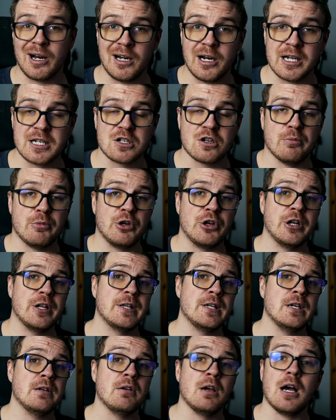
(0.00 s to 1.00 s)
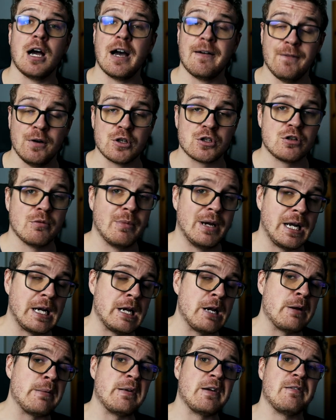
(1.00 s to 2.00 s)
nice community. I've also made
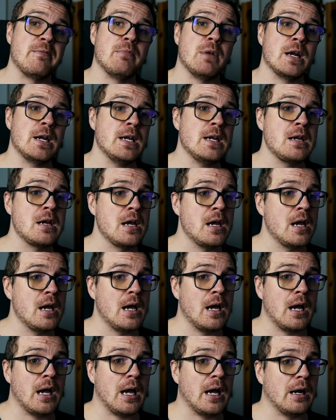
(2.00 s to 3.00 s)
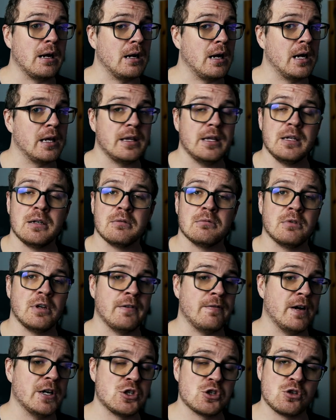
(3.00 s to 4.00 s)
a little bit of money, and I think
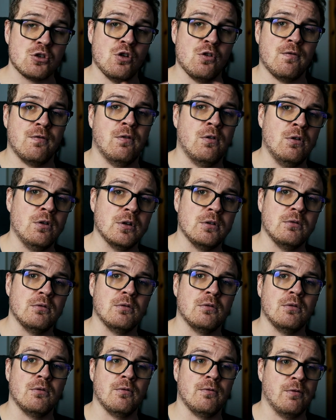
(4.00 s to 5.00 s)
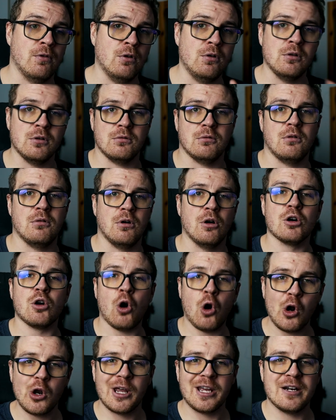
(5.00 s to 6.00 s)
if I just go full
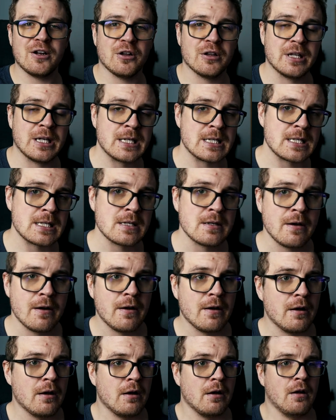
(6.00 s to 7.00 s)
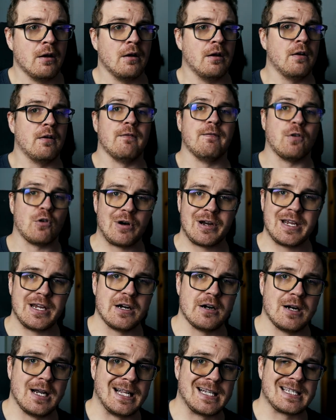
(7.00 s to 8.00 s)
all in on this for a
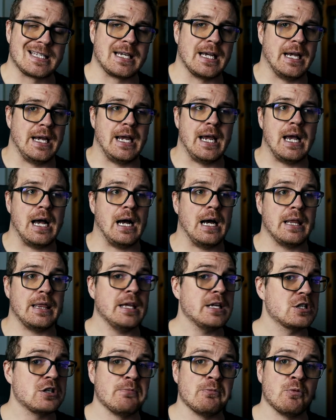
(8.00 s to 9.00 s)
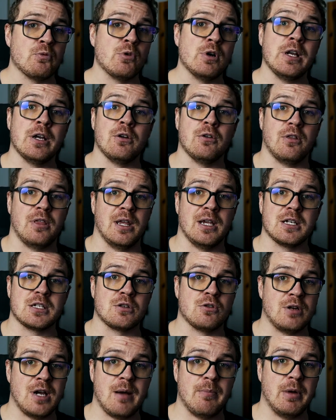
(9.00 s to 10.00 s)
year, let's say, I think some really good things
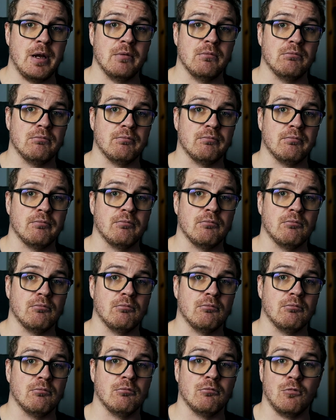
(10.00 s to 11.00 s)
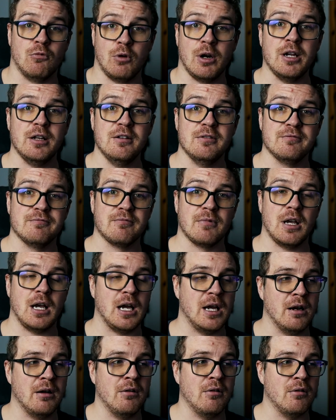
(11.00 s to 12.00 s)
could happen, right?
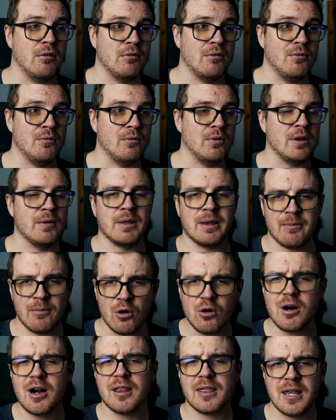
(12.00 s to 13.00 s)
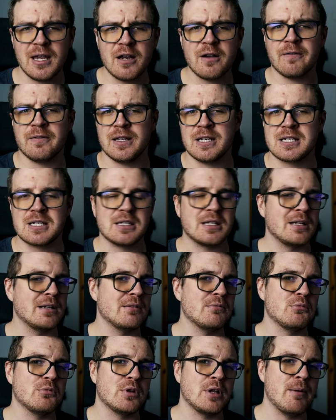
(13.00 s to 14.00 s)
And the more I think of this,
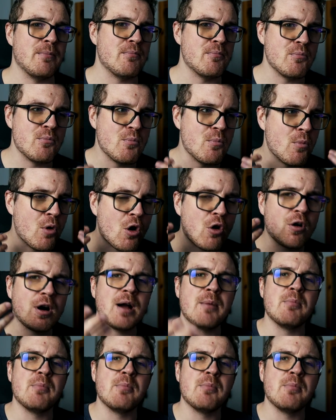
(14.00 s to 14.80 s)
the more